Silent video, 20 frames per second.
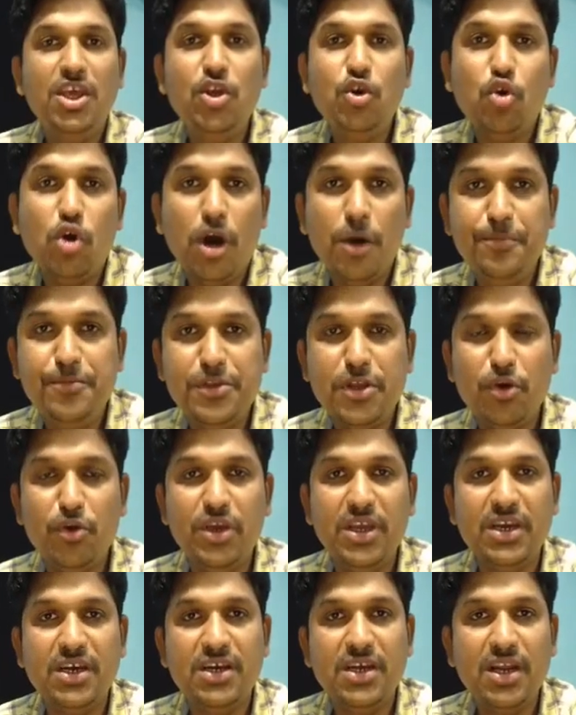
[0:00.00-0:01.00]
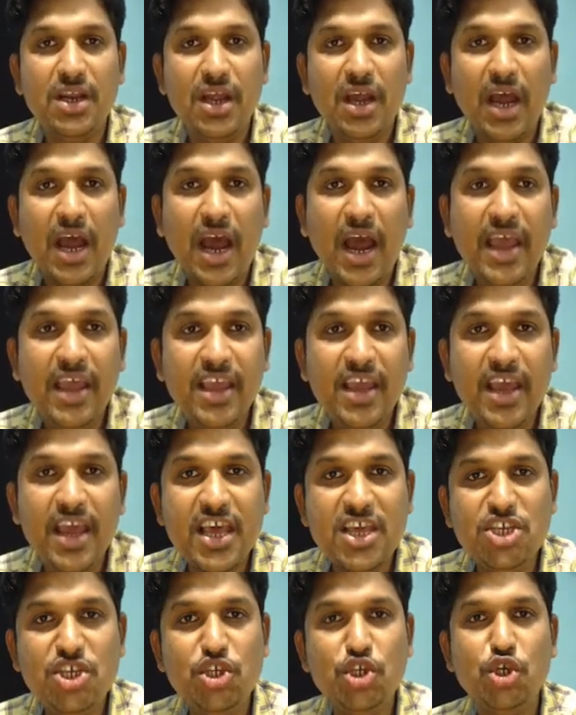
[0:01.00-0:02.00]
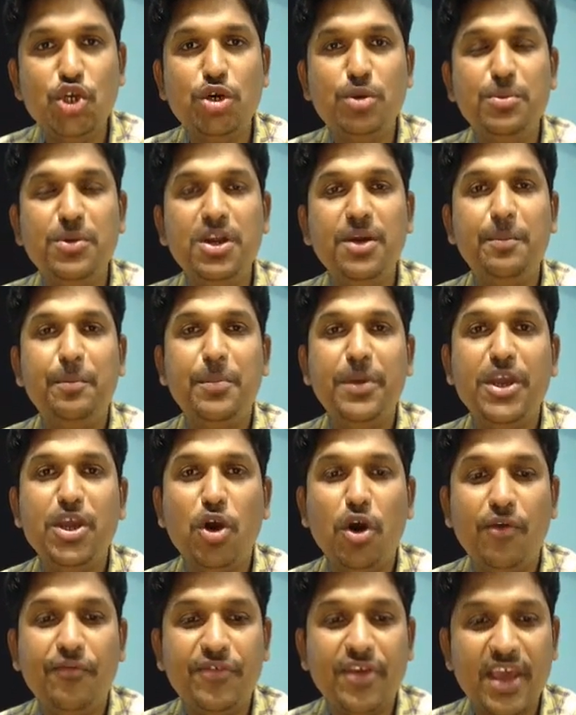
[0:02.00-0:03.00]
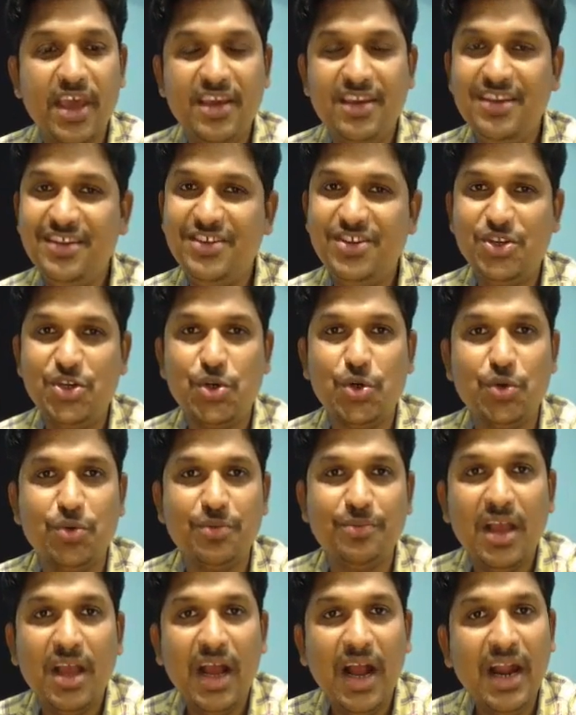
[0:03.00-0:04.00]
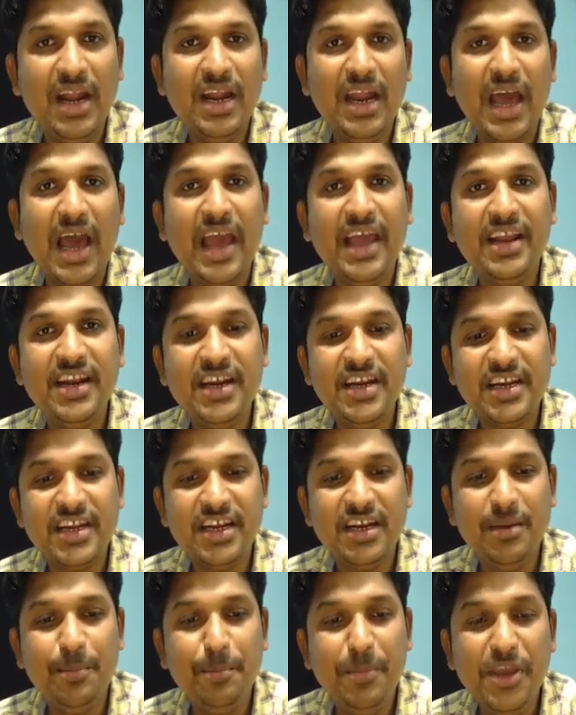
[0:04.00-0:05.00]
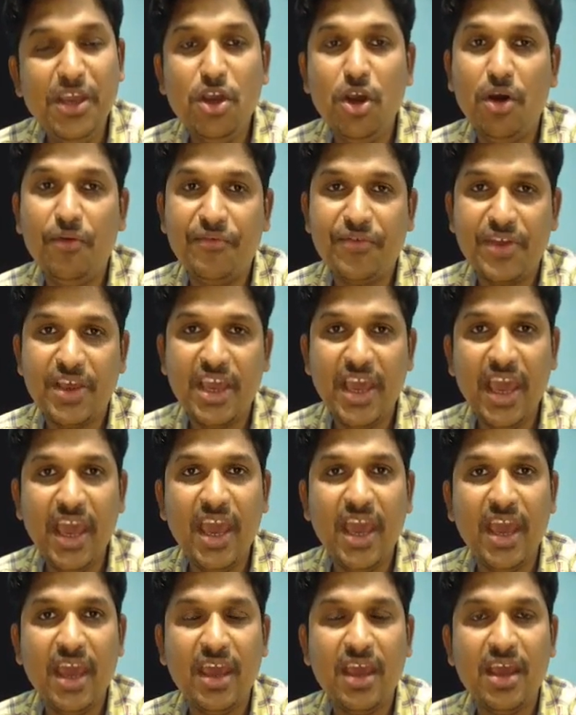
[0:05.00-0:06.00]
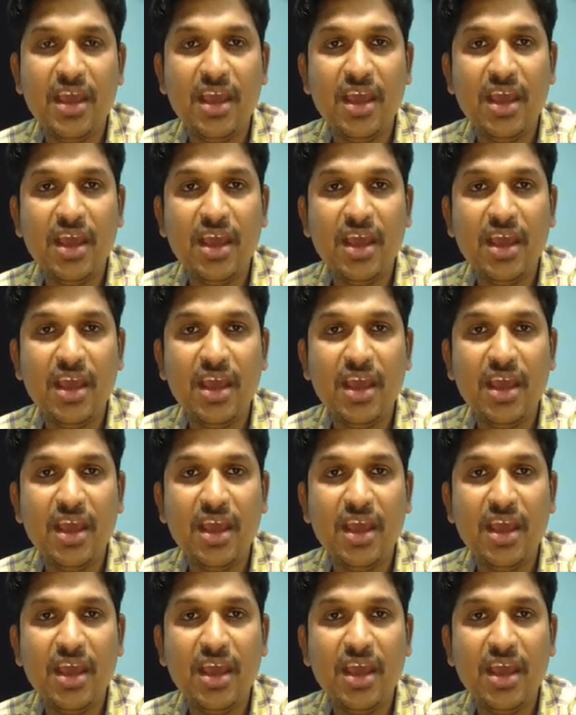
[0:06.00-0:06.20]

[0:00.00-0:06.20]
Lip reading: You observe here, I assumed P of k is true and I written P of k.